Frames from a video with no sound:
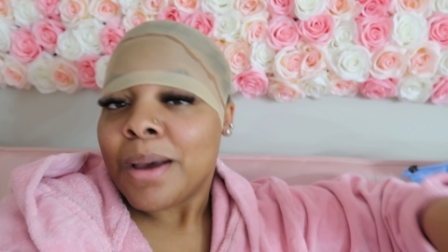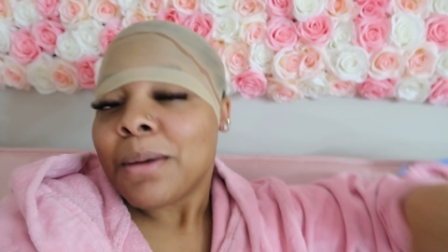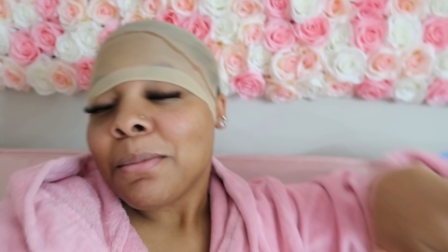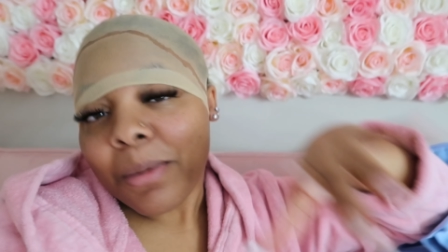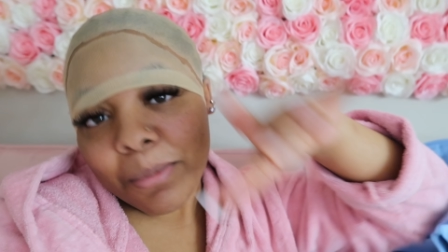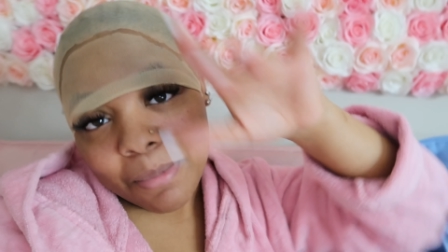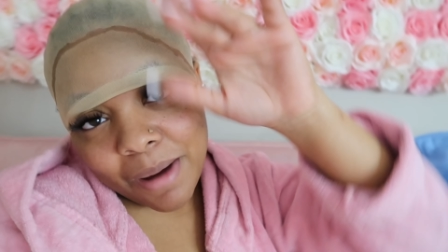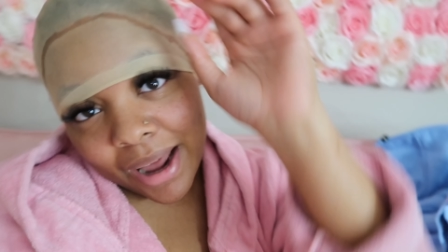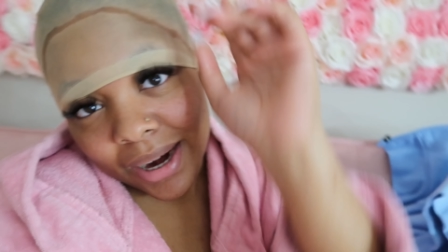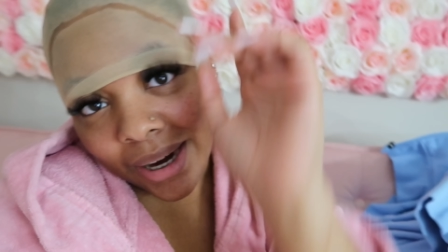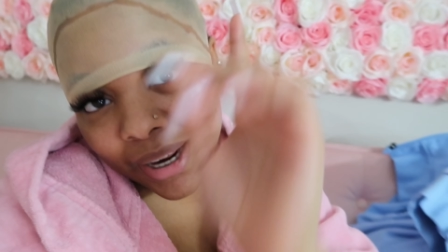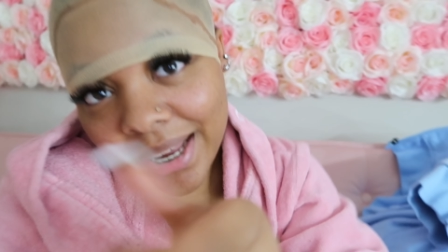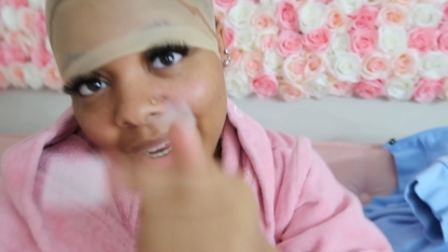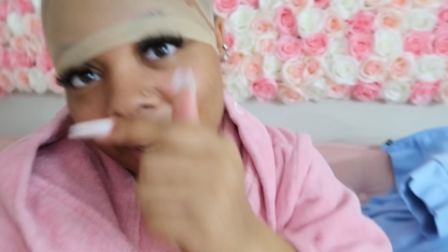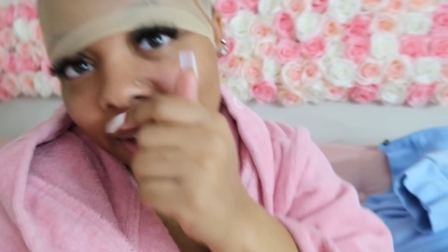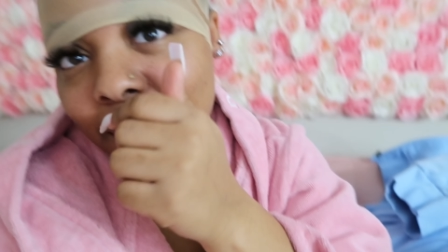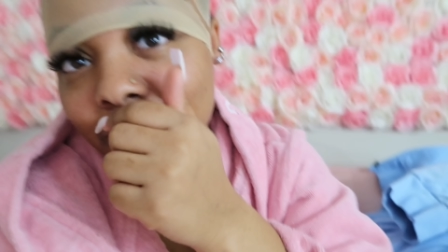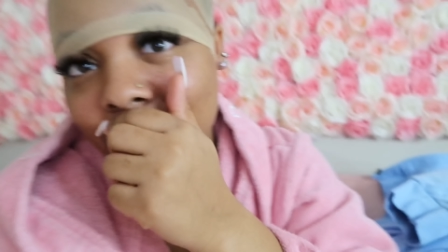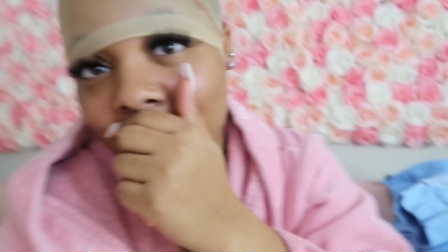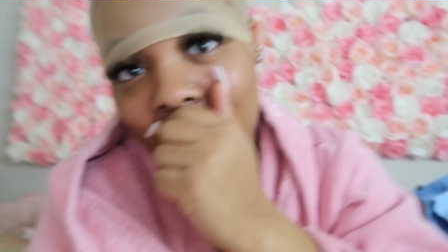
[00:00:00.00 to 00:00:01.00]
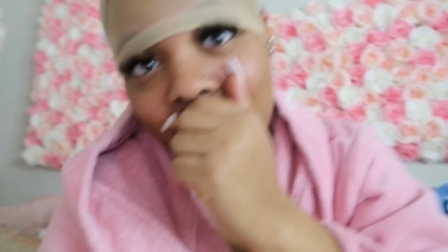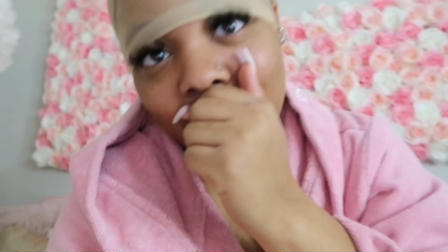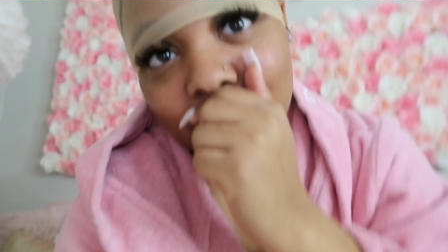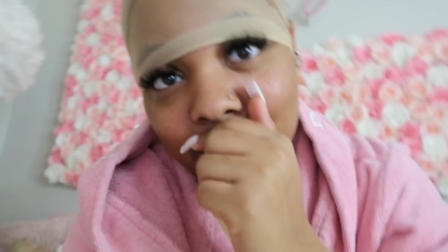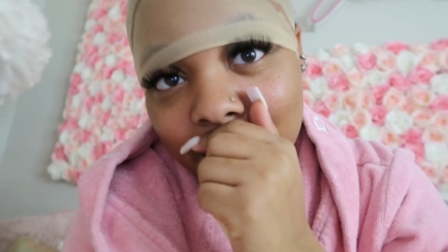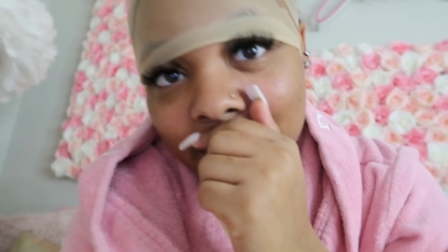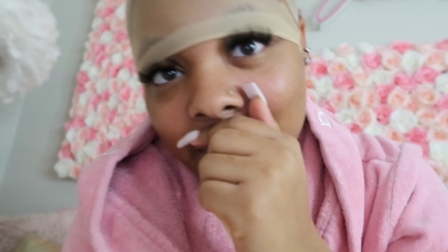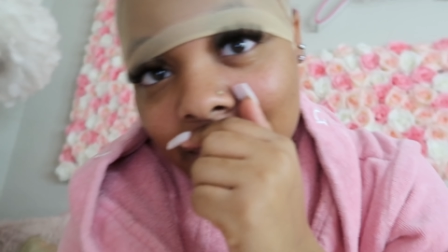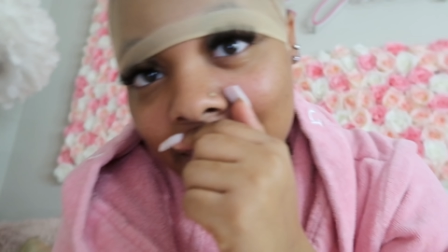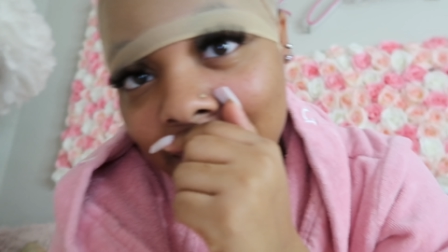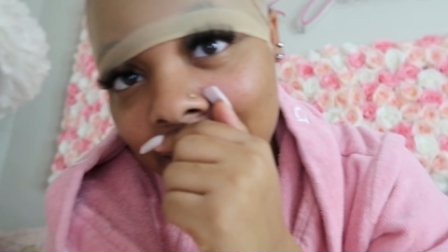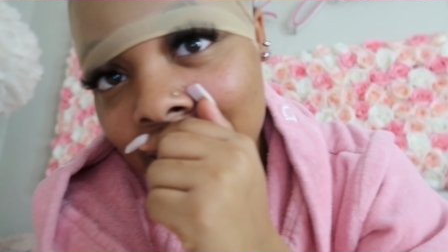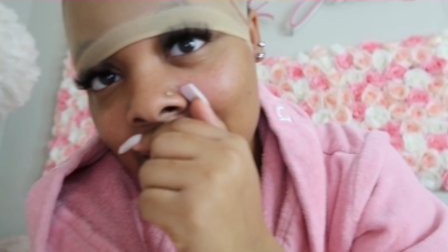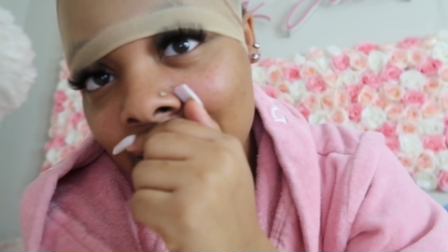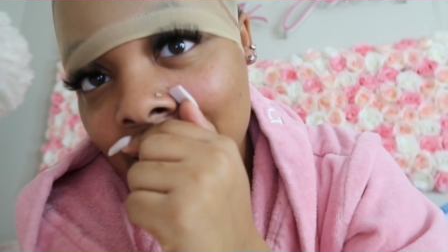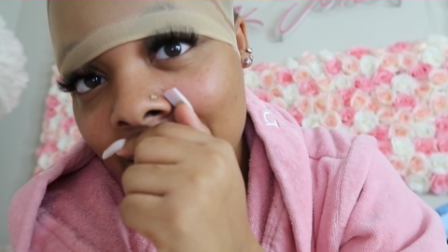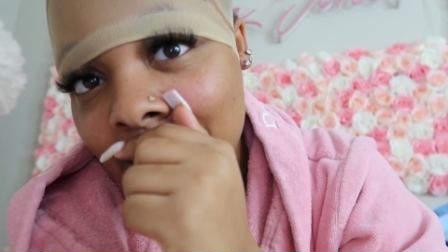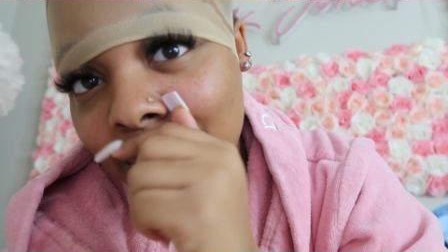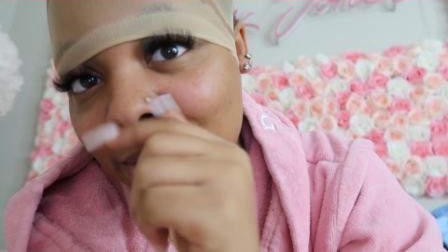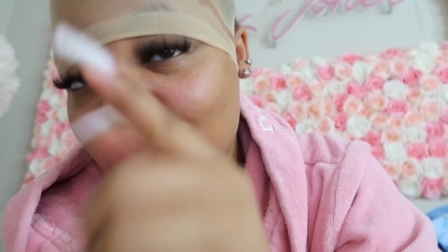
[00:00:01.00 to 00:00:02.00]
but by the end of vlogmas
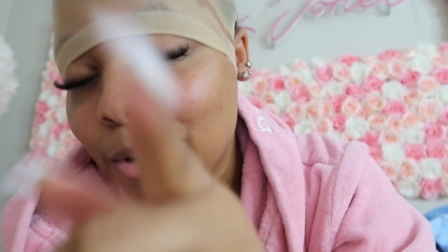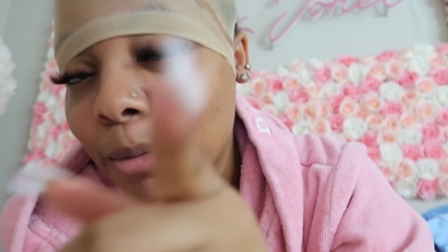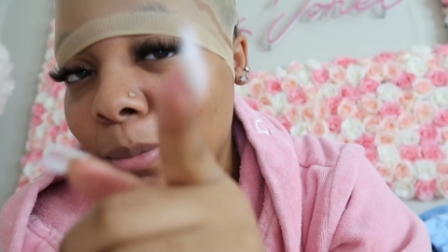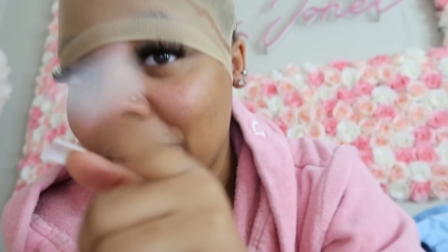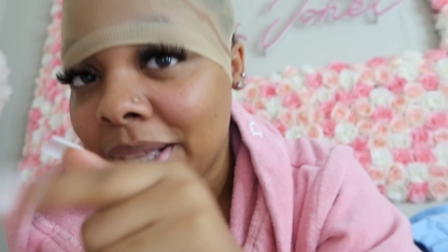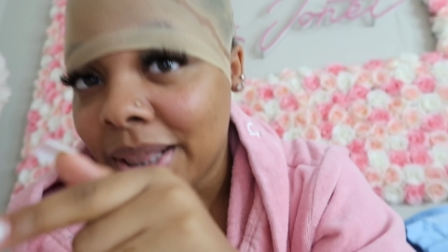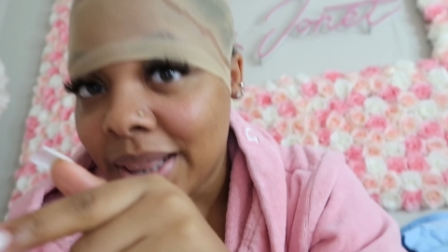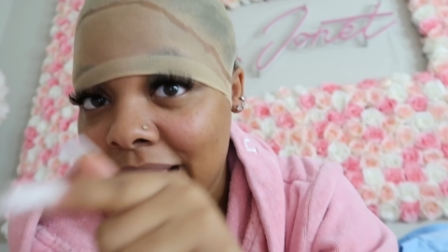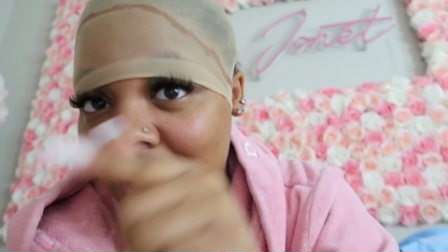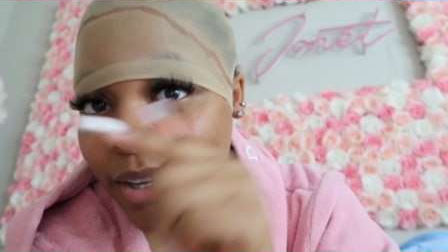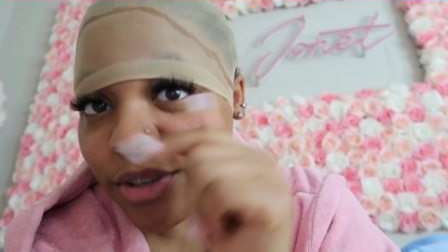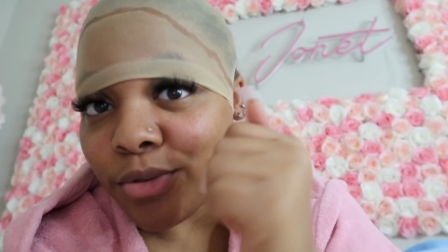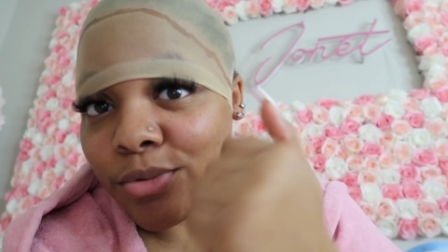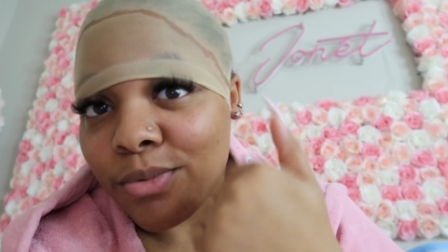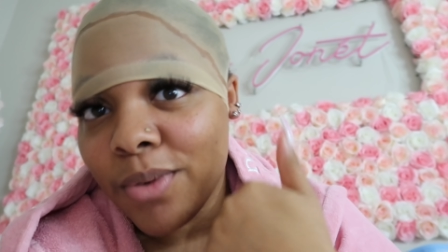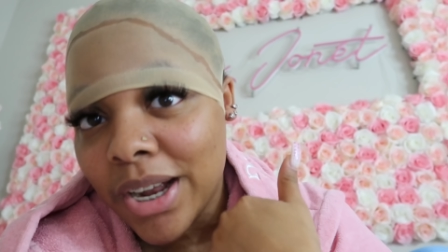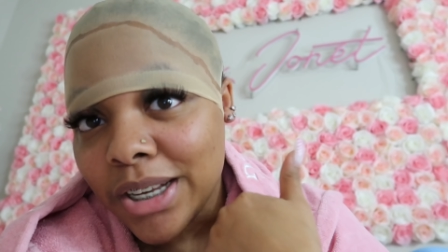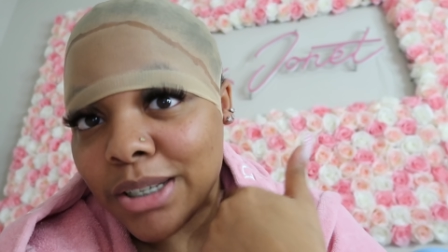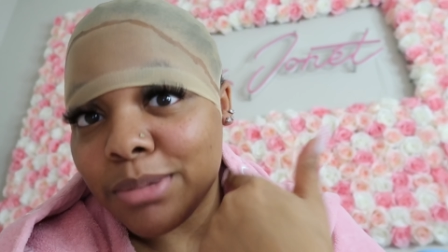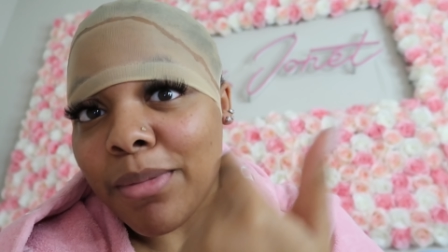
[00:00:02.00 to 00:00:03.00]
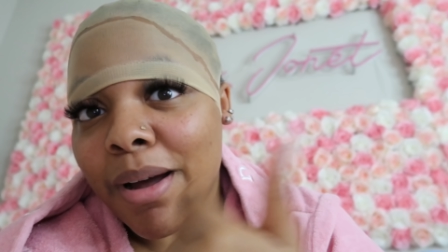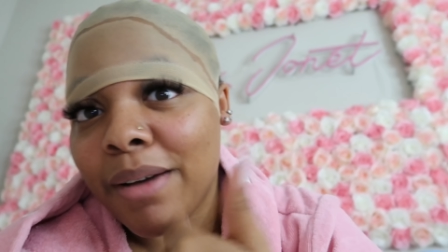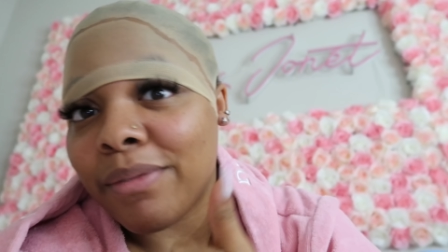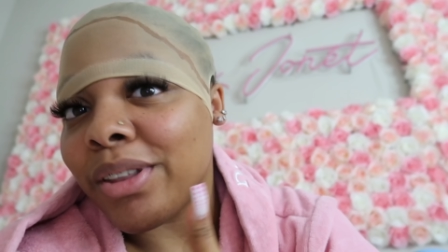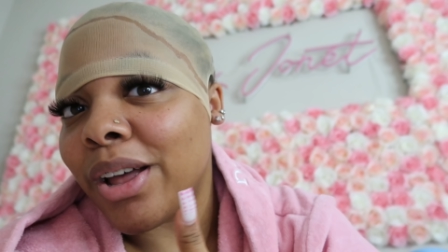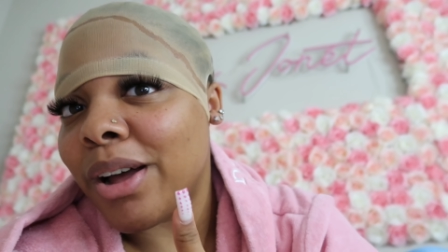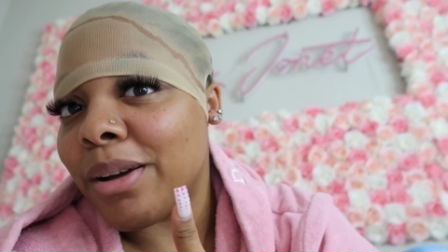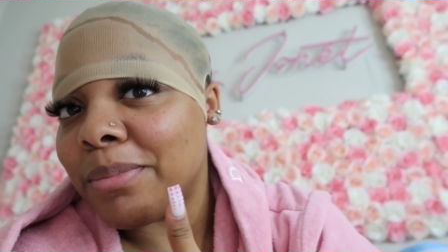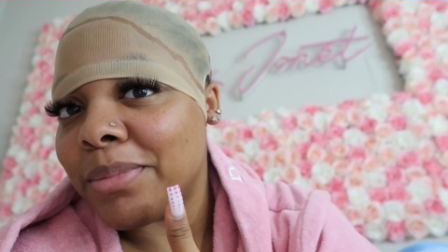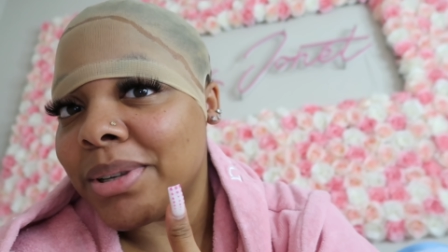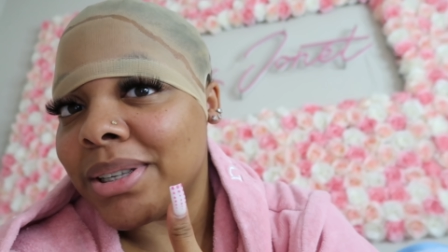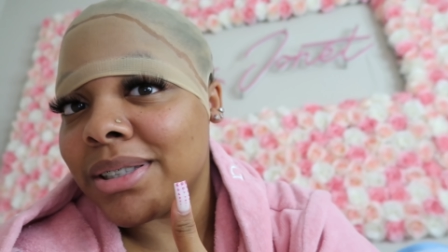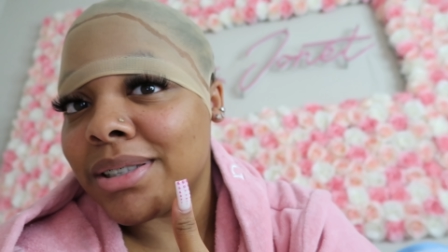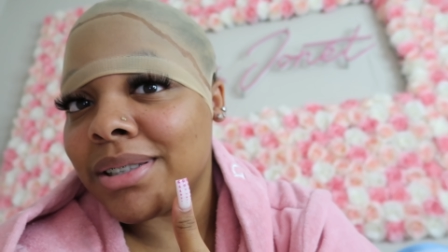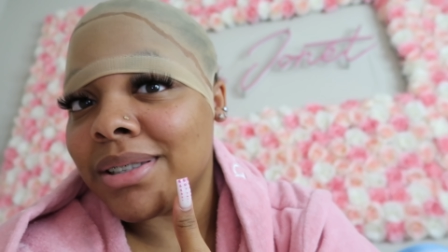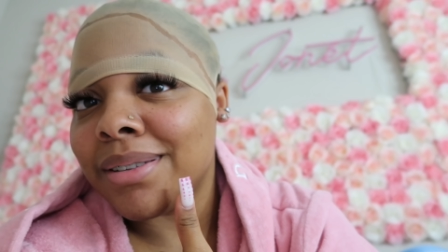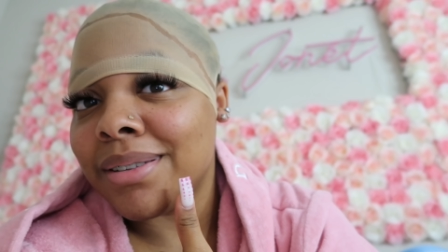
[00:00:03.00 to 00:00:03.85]
you're gonna be glad you watched my vlogmas